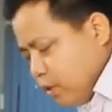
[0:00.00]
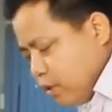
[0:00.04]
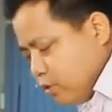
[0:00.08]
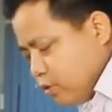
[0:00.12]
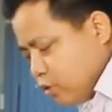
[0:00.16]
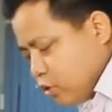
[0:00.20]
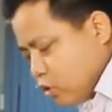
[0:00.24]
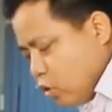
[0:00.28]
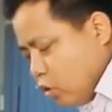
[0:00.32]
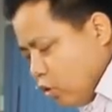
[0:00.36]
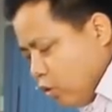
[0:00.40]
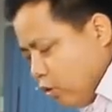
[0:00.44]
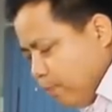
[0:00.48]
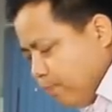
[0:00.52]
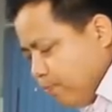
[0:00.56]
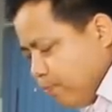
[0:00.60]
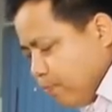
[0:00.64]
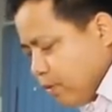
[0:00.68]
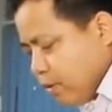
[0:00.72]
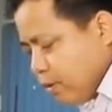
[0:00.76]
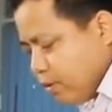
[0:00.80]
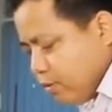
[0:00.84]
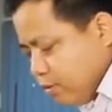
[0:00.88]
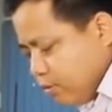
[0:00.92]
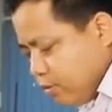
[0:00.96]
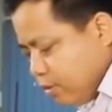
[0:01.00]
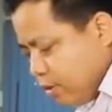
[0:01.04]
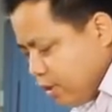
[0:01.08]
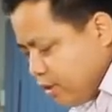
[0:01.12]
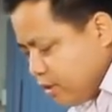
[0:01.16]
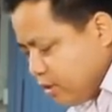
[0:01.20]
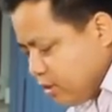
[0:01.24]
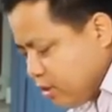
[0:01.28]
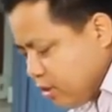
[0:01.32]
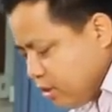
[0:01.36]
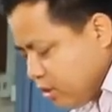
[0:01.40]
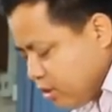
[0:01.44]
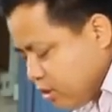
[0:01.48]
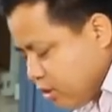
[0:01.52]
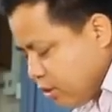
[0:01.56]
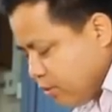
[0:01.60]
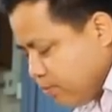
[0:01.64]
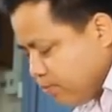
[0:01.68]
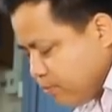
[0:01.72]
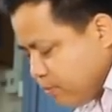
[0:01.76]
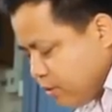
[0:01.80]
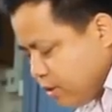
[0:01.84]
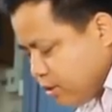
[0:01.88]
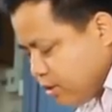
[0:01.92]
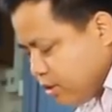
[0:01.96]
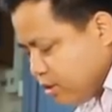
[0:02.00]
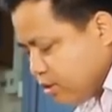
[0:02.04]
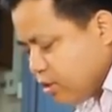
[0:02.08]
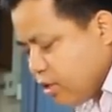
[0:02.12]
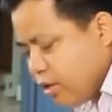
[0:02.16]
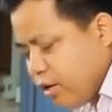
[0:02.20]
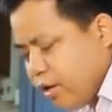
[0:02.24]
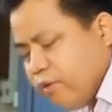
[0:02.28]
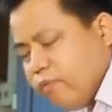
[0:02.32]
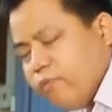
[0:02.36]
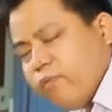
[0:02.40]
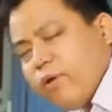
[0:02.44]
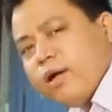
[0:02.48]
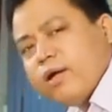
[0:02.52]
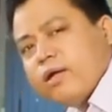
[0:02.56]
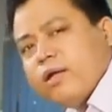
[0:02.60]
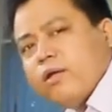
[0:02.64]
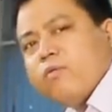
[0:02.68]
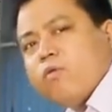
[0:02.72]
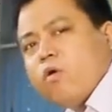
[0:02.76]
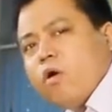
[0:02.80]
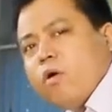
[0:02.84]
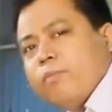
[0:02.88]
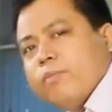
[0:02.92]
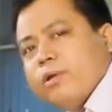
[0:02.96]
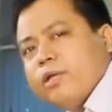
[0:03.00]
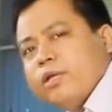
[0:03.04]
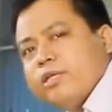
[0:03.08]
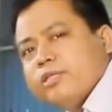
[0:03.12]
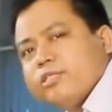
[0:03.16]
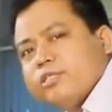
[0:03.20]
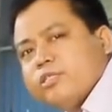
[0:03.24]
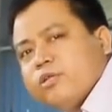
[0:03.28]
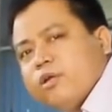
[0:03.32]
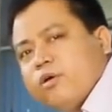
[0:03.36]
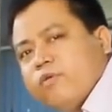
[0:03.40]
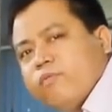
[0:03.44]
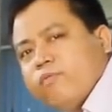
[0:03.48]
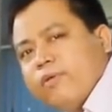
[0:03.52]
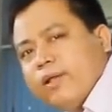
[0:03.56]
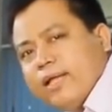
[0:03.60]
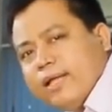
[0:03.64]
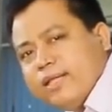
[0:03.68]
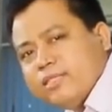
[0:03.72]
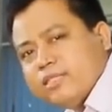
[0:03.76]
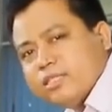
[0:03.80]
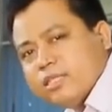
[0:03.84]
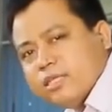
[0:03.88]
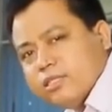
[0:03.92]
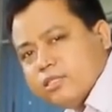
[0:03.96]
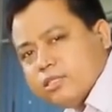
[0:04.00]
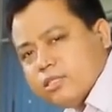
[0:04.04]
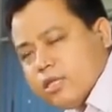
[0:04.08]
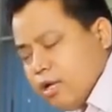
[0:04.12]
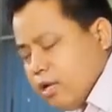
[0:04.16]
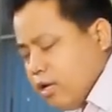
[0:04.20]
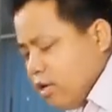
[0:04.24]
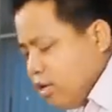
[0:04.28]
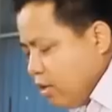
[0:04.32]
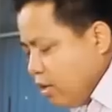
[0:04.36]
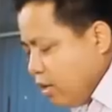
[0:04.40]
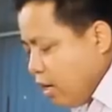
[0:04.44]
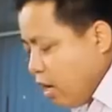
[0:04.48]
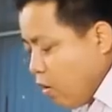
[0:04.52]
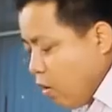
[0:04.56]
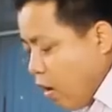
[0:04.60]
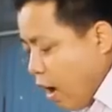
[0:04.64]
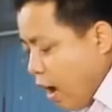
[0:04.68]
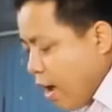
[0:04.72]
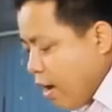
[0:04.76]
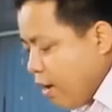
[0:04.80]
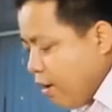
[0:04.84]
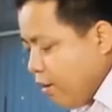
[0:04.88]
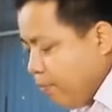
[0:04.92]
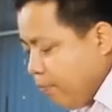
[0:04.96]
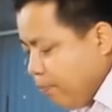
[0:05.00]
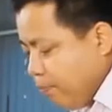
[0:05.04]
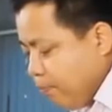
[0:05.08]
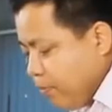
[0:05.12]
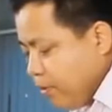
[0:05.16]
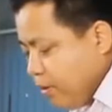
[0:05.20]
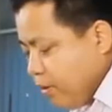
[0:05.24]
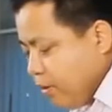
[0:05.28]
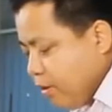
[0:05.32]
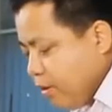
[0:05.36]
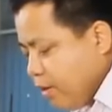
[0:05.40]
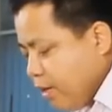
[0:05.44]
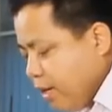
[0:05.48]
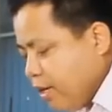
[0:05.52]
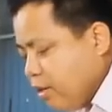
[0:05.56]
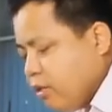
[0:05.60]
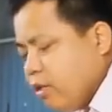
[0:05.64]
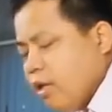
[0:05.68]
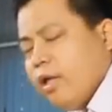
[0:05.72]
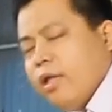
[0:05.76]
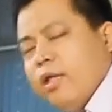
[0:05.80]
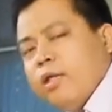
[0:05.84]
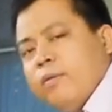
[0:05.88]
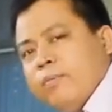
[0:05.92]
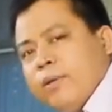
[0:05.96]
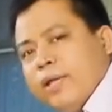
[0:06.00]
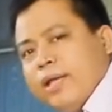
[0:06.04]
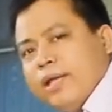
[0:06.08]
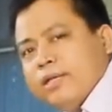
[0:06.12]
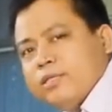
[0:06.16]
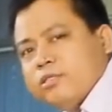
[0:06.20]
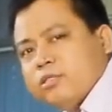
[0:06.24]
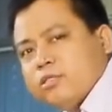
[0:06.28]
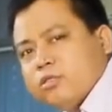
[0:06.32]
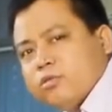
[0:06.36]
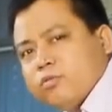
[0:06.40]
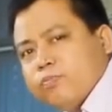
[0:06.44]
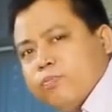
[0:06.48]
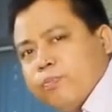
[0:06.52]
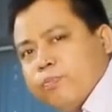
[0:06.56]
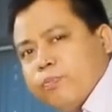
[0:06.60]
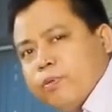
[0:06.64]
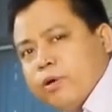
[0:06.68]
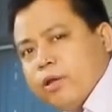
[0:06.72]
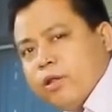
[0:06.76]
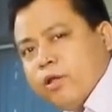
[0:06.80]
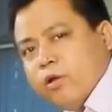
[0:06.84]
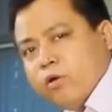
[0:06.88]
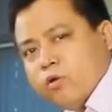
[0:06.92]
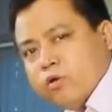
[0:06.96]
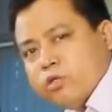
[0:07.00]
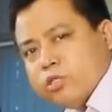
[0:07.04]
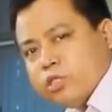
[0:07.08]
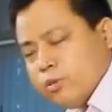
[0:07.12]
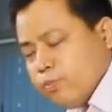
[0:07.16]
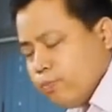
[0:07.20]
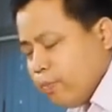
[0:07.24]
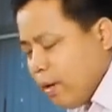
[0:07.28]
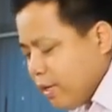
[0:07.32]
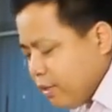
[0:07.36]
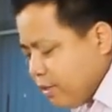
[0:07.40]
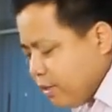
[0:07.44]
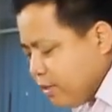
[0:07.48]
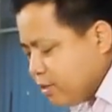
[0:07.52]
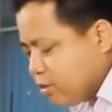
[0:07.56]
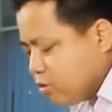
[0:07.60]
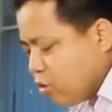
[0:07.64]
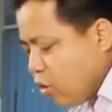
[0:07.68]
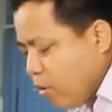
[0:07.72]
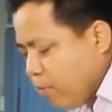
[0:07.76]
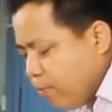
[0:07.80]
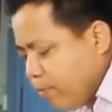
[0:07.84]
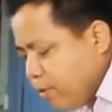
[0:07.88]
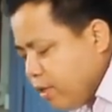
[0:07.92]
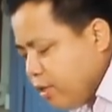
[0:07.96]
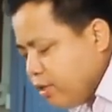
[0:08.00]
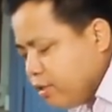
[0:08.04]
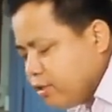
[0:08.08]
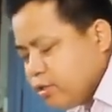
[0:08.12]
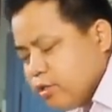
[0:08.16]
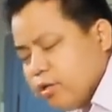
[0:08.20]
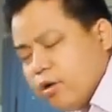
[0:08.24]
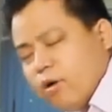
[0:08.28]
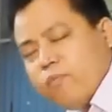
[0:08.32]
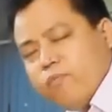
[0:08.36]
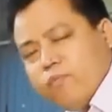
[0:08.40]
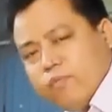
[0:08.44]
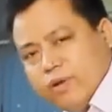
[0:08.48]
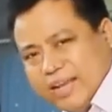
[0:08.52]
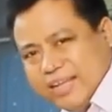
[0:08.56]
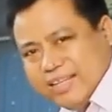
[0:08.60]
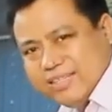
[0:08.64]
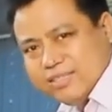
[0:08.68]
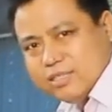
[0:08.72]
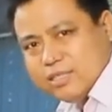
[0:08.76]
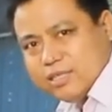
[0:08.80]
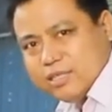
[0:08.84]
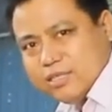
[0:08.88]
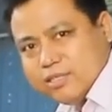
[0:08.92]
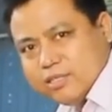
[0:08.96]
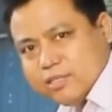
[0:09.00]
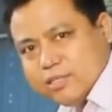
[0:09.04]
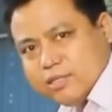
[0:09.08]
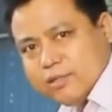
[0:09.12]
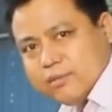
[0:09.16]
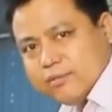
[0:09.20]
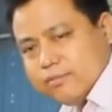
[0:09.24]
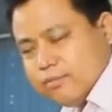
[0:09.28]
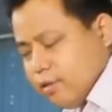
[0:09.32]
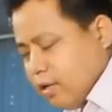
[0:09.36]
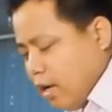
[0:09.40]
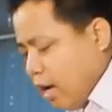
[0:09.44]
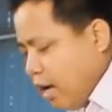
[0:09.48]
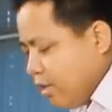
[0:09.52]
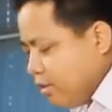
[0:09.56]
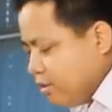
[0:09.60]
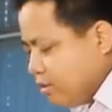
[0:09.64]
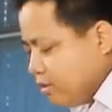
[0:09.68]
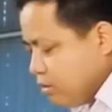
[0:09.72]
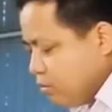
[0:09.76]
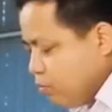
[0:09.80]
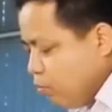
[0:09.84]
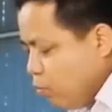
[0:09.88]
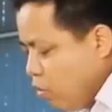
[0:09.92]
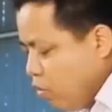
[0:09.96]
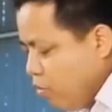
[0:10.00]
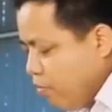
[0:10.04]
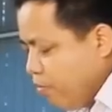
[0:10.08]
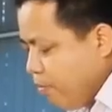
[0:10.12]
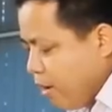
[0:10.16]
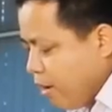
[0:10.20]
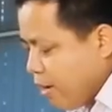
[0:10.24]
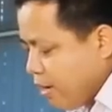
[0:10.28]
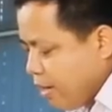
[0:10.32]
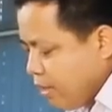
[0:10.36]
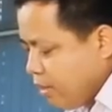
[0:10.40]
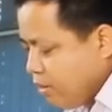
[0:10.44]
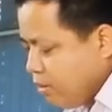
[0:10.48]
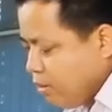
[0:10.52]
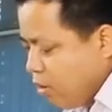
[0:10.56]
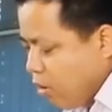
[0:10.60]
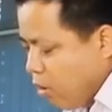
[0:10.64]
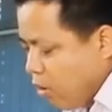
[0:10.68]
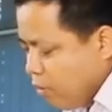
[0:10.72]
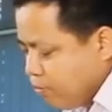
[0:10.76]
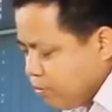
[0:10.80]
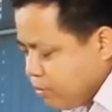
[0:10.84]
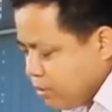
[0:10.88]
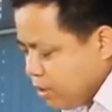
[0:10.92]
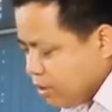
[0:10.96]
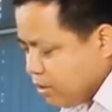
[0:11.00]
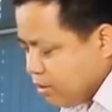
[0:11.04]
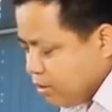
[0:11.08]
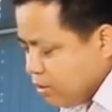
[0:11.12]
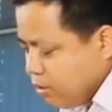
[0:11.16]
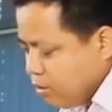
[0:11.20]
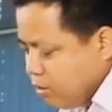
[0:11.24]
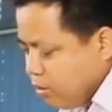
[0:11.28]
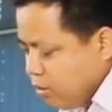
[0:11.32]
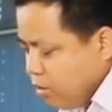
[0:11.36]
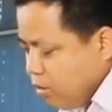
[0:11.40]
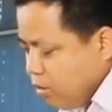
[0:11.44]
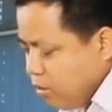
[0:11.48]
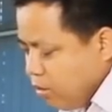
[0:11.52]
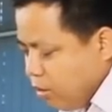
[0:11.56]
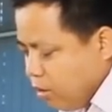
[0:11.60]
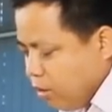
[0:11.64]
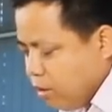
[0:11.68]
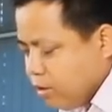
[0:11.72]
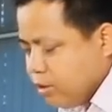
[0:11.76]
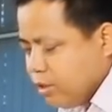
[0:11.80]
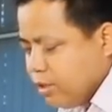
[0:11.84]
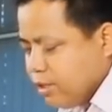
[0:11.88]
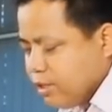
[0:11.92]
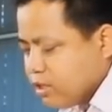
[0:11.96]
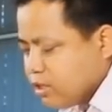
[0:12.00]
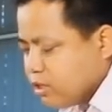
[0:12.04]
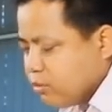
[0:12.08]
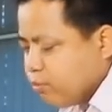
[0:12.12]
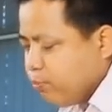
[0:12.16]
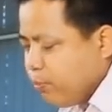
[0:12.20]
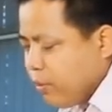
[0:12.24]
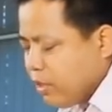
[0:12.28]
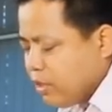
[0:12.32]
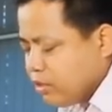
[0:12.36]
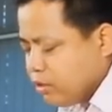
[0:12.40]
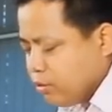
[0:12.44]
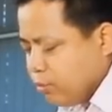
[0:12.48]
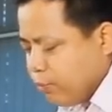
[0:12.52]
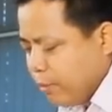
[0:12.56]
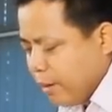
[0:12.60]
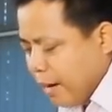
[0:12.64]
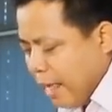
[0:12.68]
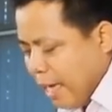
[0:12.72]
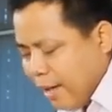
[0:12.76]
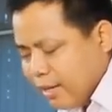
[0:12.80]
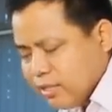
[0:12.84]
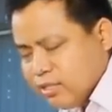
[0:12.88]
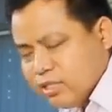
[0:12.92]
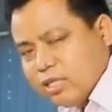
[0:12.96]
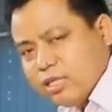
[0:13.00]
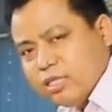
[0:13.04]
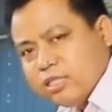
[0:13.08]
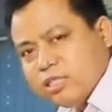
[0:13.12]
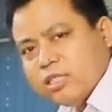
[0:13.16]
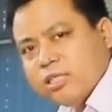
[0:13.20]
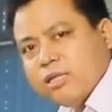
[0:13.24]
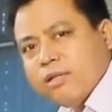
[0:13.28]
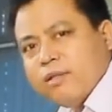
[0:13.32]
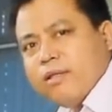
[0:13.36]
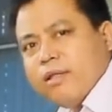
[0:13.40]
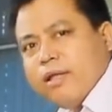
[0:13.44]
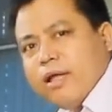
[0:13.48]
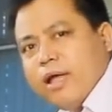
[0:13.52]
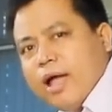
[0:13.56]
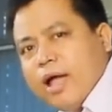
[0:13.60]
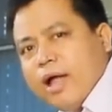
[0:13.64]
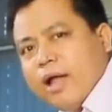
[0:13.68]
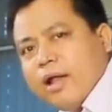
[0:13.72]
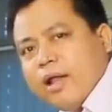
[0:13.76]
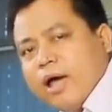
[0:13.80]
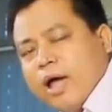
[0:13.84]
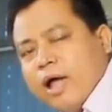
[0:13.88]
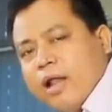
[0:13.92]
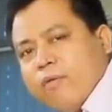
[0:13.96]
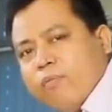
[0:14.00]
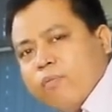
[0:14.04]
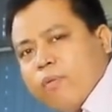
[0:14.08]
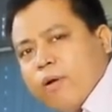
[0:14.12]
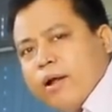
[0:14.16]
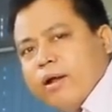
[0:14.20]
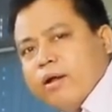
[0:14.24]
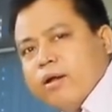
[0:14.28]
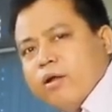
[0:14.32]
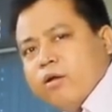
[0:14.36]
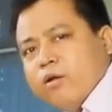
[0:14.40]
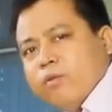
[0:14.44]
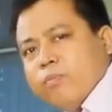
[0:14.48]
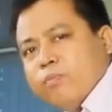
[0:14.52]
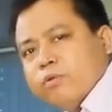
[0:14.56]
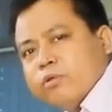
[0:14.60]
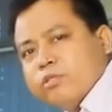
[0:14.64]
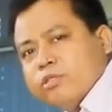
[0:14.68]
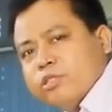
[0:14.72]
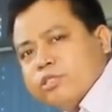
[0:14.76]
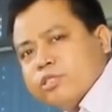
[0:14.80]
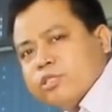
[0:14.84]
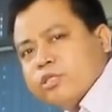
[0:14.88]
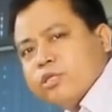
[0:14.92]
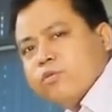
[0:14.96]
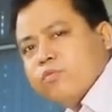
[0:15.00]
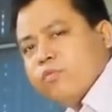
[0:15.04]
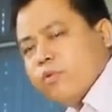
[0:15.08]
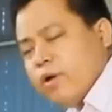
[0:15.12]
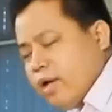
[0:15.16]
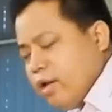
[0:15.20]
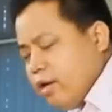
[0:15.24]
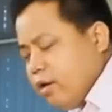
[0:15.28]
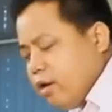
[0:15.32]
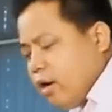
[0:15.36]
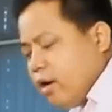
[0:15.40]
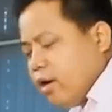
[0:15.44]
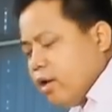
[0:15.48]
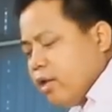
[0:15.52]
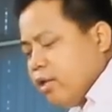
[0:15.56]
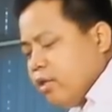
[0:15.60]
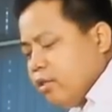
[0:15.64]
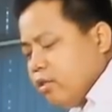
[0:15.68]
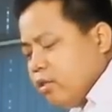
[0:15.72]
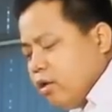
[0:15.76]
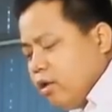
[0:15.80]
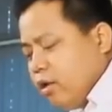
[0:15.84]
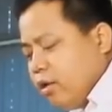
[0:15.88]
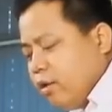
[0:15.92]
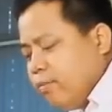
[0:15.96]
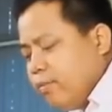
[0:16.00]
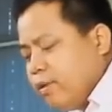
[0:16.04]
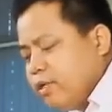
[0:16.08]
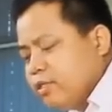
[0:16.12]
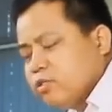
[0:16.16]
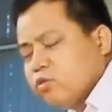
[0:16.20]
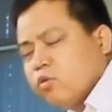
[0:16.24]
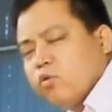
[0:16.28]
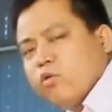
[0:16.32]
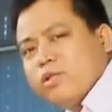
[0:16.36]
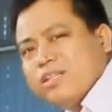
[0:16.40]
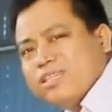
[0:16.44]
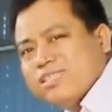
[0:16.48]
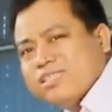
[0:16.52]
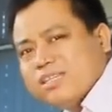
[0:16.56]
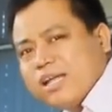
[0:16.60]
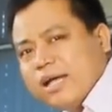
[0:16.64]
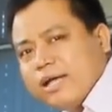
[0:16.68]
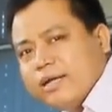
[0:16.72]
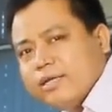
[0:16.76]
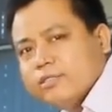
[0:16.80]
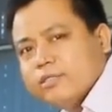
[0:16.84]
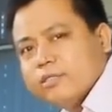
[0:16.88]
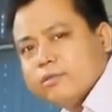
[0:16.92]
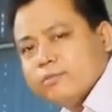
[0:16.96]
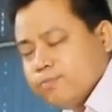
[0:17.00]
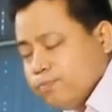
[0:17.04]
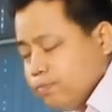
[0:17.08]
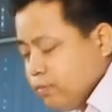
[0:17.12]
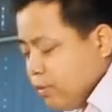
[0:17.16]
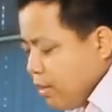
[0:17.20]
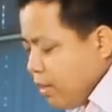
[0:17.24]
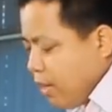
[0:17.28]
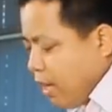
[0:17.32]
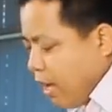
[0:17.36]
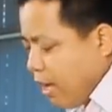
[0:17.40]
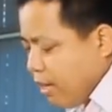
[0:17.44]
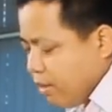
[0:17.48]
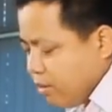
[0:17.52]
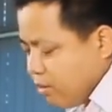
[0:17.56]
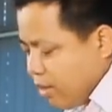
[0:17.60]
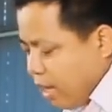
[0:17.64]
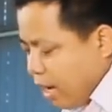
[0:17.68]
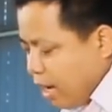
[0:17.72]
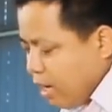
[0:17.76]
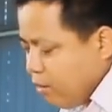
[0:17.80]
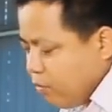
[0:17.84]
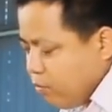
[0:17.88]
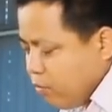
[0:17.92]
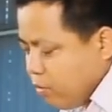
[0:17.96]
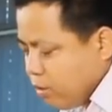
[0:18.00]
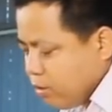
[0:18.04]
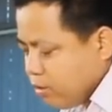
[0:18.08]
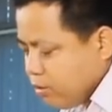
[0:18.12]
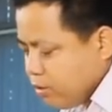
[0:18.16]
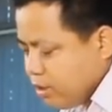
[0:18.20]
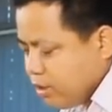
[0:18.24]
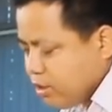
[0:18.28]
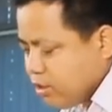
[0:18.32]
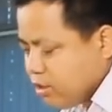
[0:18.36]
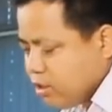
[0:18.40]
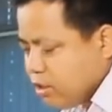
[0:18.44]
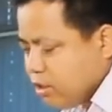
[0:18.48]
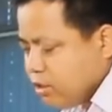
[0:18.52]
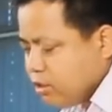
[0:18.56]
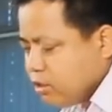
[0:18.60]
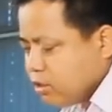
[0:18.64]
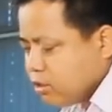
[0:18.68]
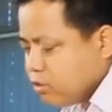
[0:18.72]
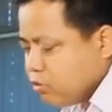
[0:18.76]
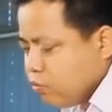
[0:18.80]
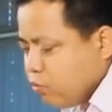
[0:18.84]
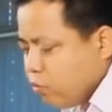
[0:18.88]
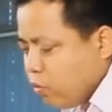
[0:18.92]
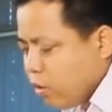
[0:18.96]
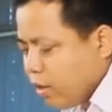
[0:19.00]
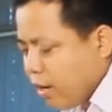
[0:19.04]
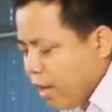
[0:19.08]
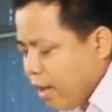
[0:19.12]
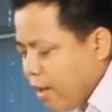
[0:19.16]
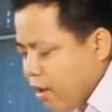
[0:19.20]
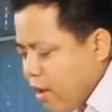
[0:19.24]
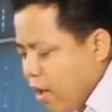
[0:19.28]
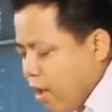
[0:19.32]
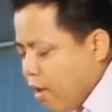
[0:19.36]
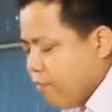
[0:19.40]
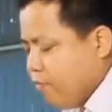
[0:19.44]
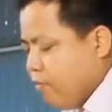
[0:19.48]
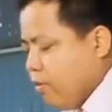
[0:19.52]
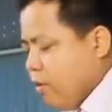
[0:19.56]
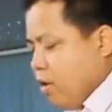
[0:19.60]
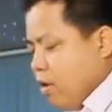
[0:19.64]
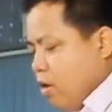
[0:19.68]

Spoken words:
So this system, this is the effective combination of lenses. Now I will get the image produced by this combination of lenses. I will move again the object on this principal axis, and I will find out a position where again the image coincides, and that distance what I have